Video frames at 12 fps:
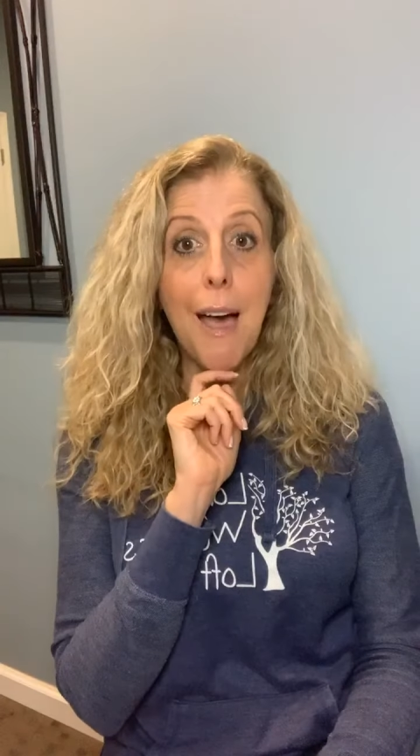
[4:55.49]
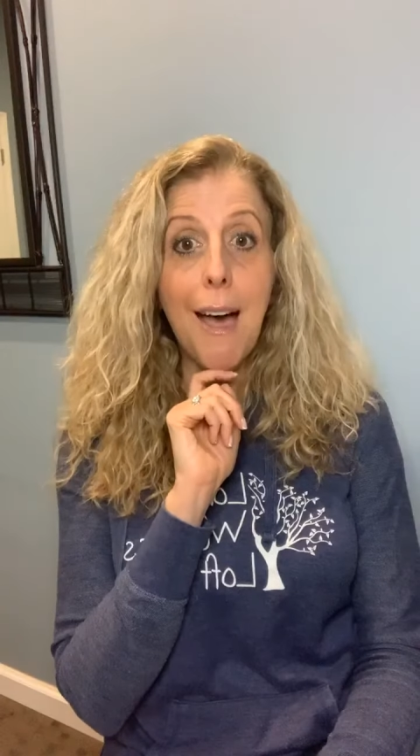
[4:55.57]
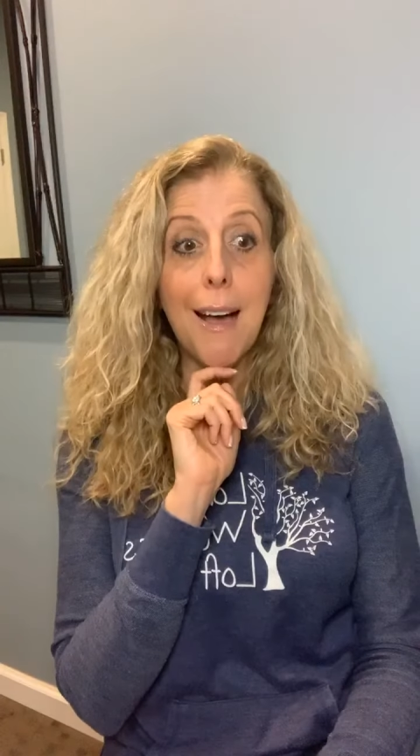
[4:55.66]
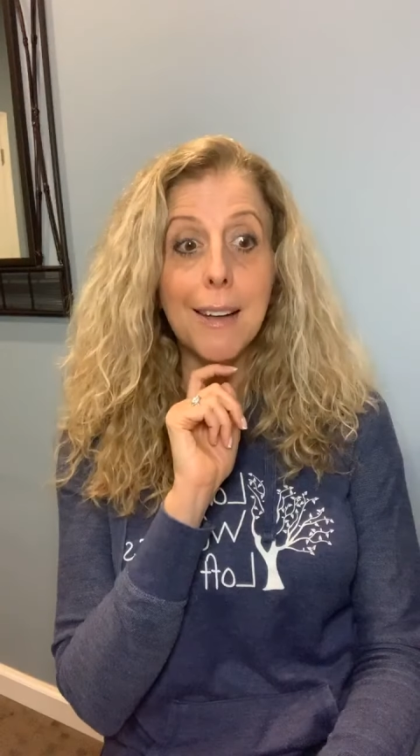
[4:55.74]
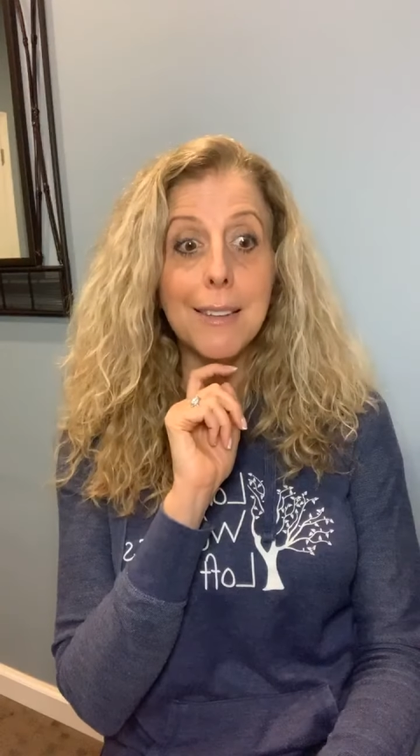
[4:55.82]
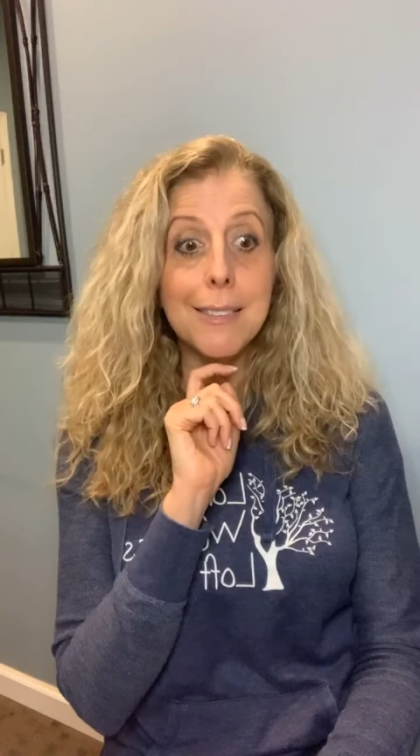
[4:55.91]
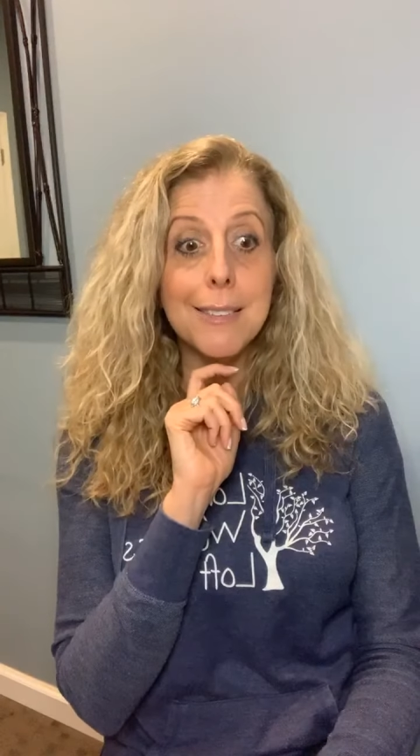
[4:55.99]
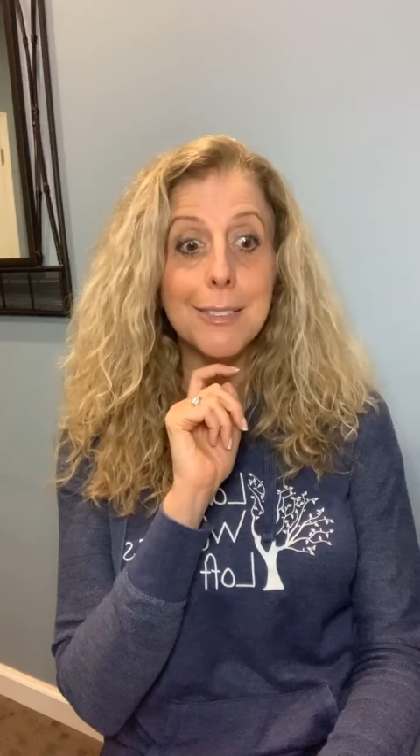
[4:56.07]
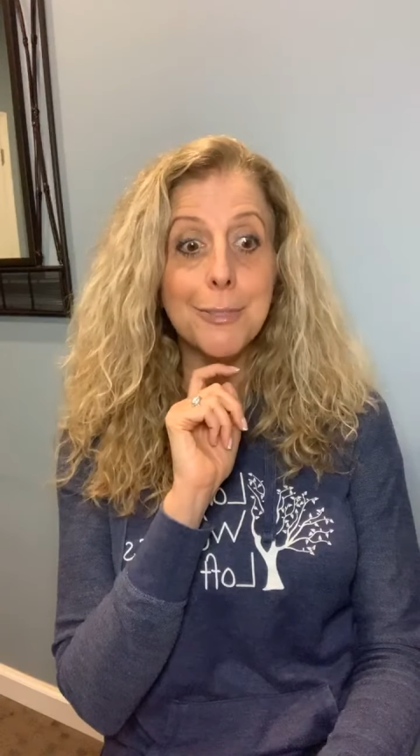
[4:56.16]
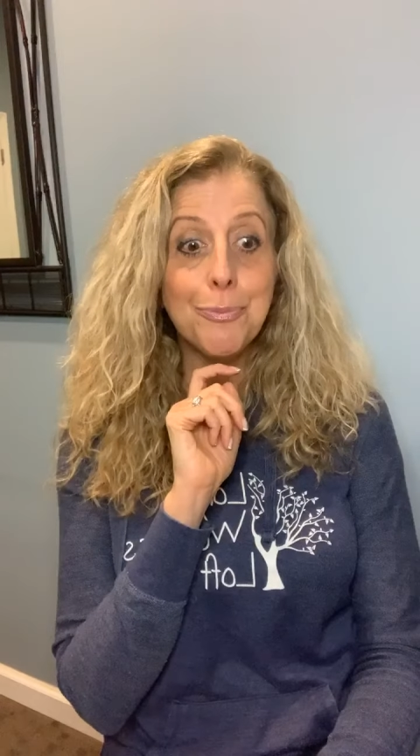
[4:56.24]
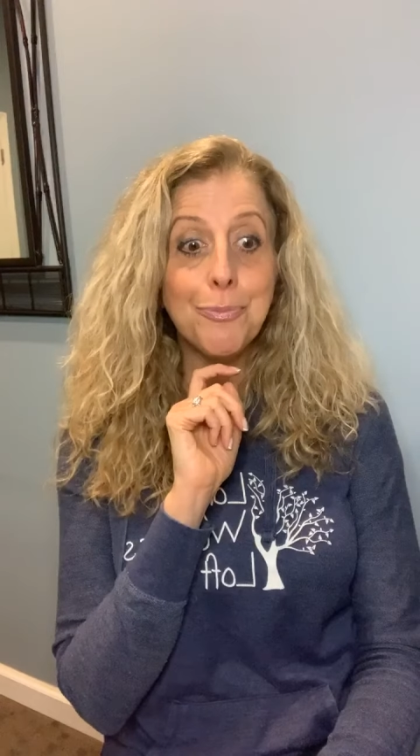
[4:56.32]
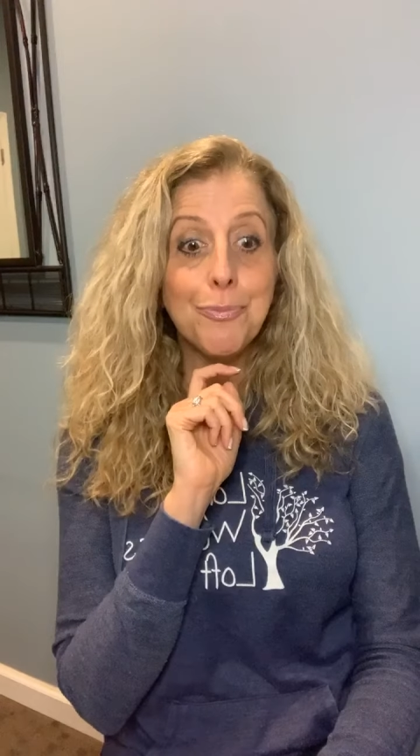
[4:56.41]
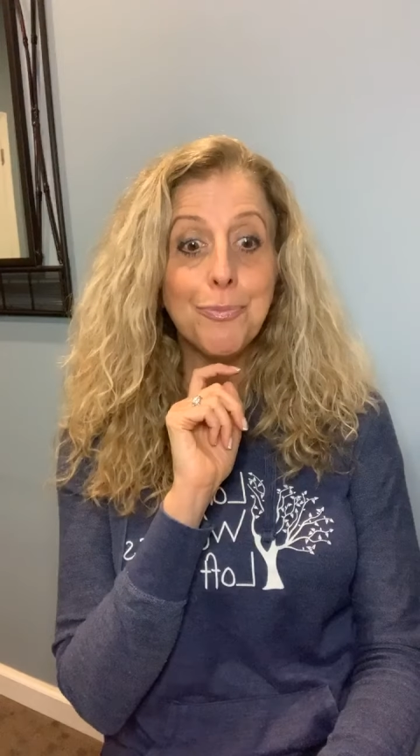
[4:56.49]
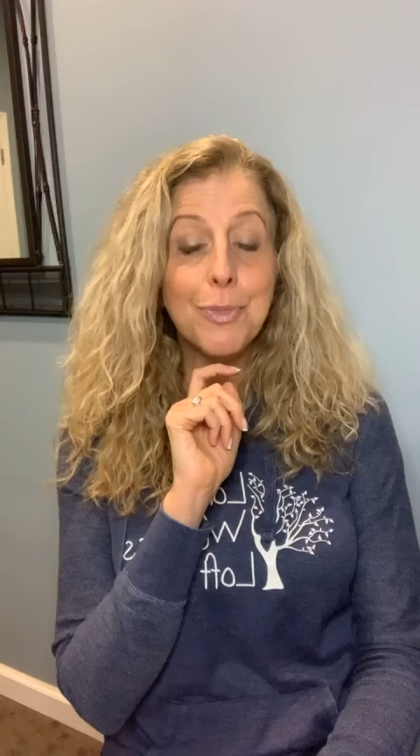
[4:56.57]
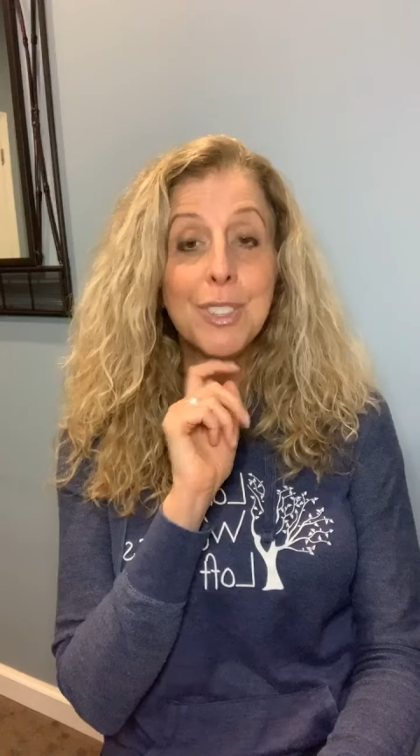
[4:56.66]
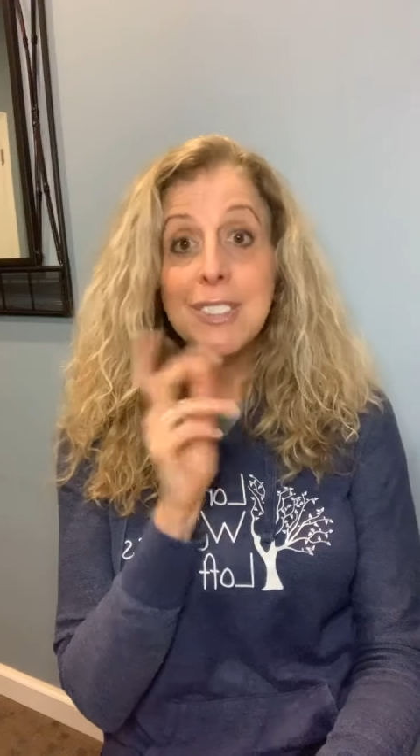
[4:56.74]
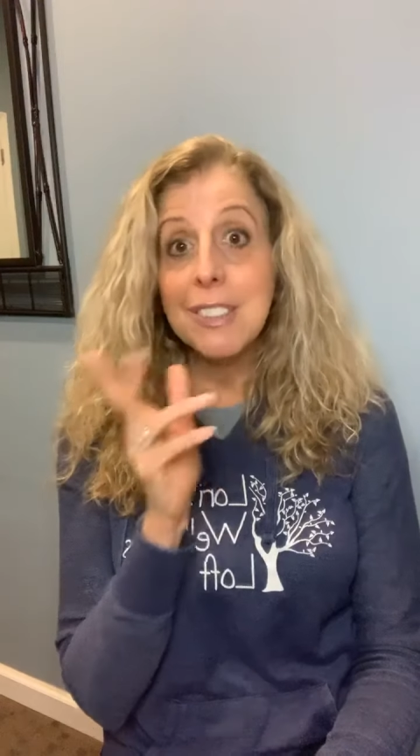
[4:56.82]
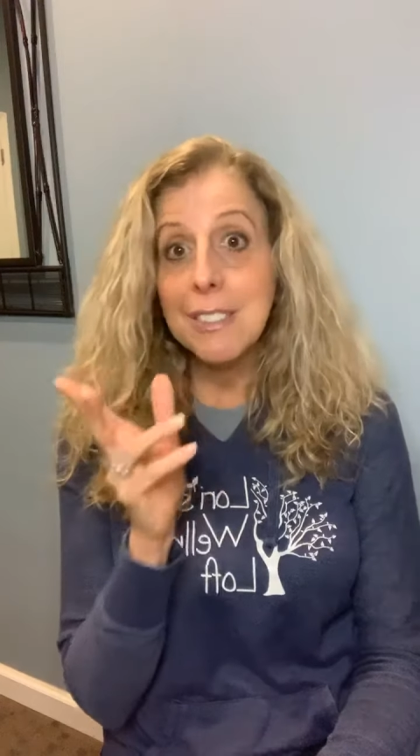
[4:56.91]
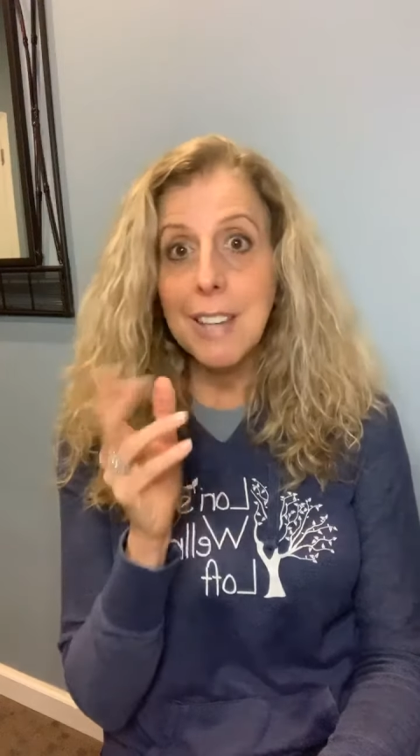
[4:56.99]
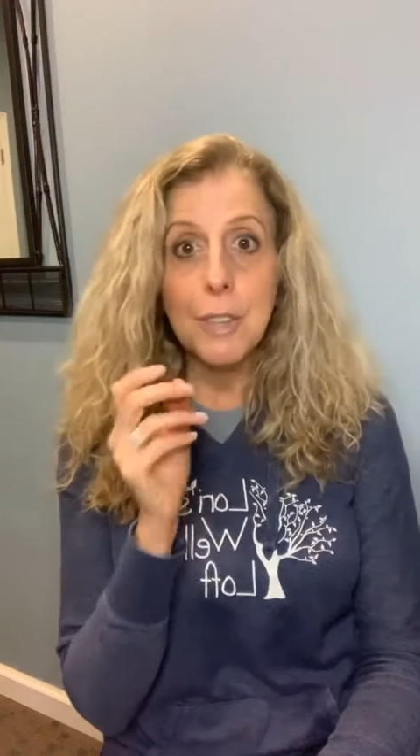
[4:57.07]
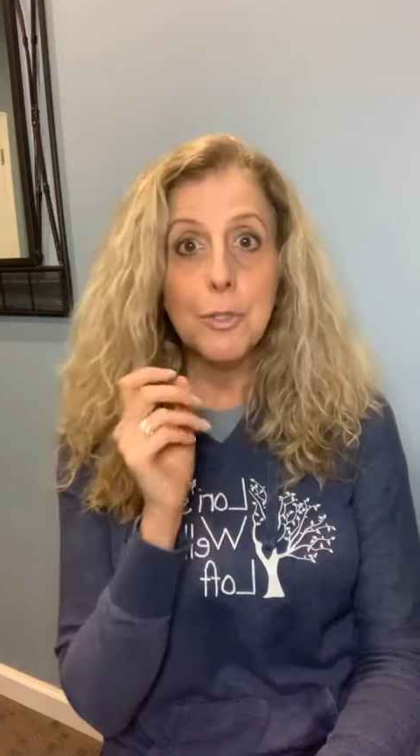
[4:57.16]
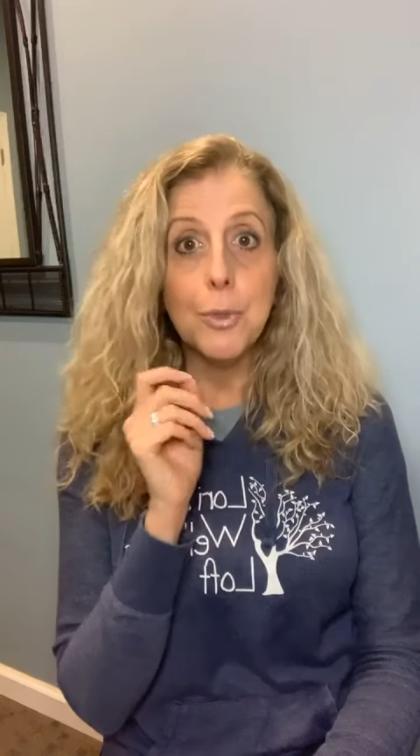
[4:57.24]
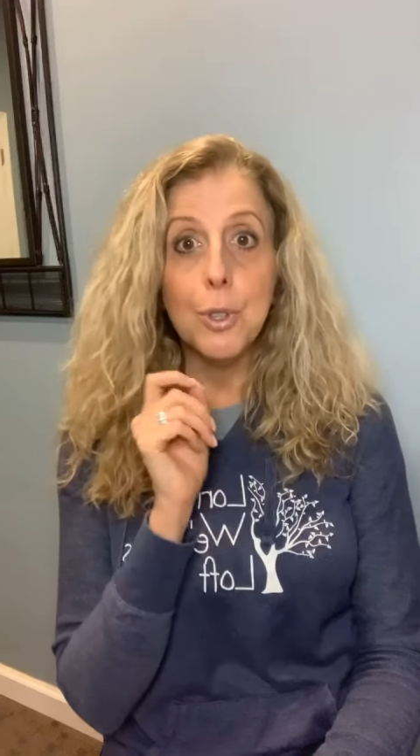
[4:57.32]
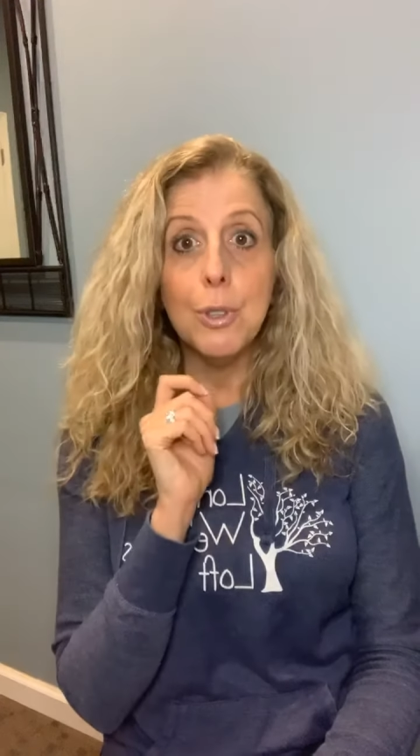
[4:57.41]
as
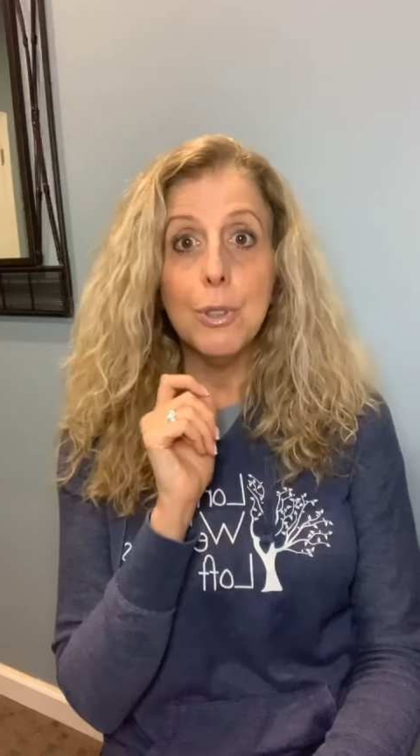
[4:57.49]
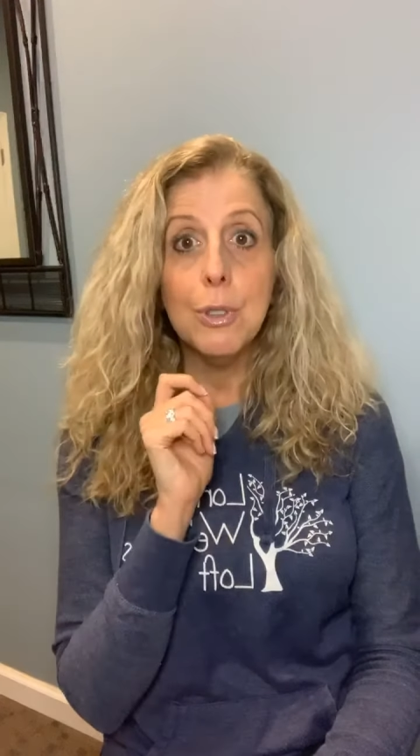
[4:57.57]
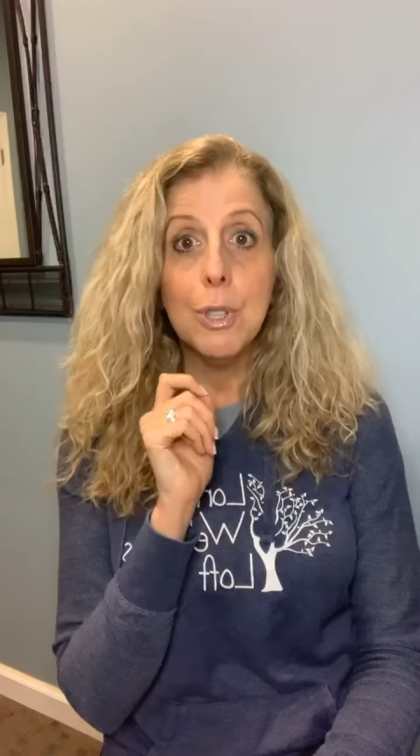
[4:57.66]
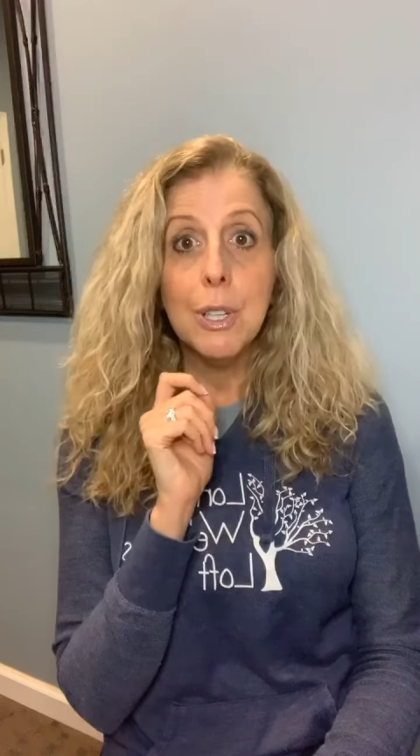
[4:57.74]
successful,